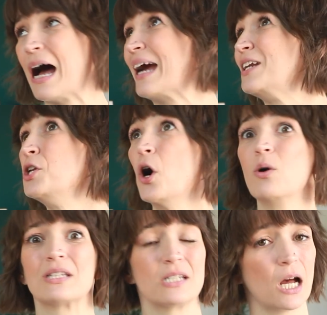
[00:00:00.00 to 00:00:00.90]
I know
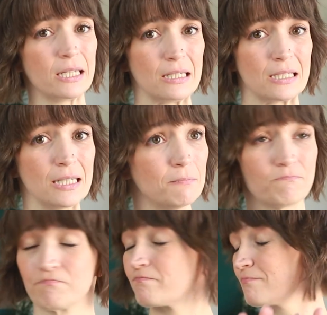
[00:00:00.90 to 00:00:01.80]
it's not easy.
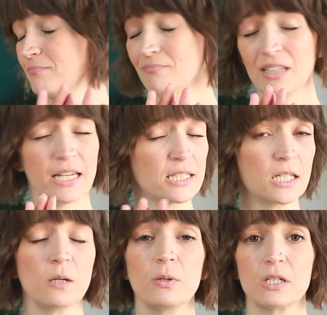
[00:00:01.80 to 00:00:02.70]
It's
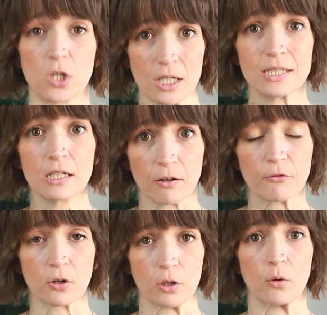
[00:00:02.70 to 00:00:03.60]
going to be exhausting
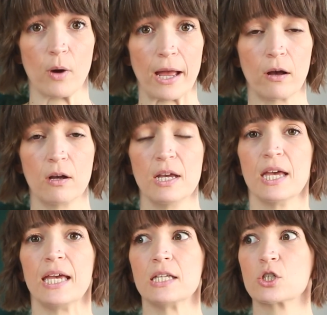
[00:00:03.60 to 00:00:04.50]
for a little while.
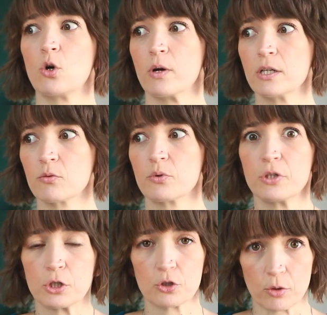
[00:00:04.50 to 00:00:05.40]
It's going to
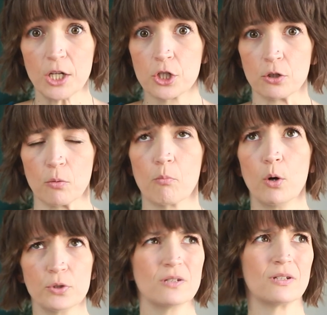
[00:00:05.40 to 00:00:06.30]
really stretch you.
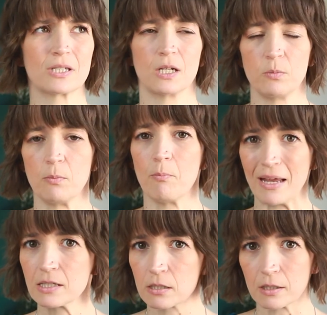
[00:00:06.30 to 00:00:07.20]
Most of it's going to be
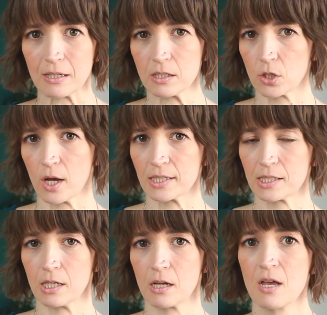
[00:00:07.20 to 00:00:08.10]
mentally
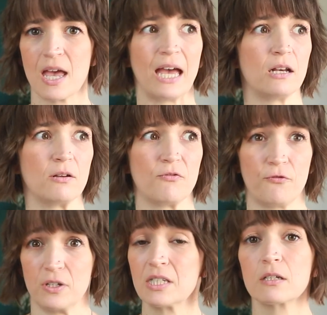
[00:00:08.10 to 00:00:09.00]
exhausting and
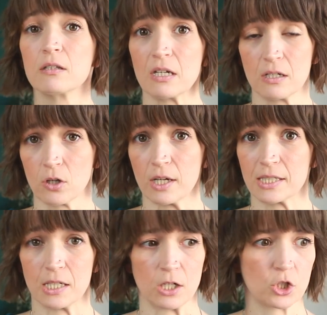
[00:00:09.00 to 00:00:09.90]
physically
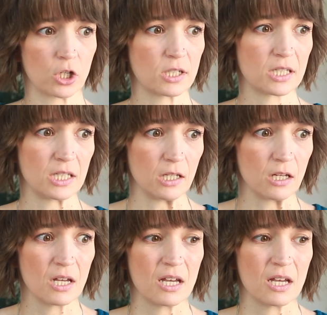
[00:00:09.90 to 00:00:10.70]
exhausting, just the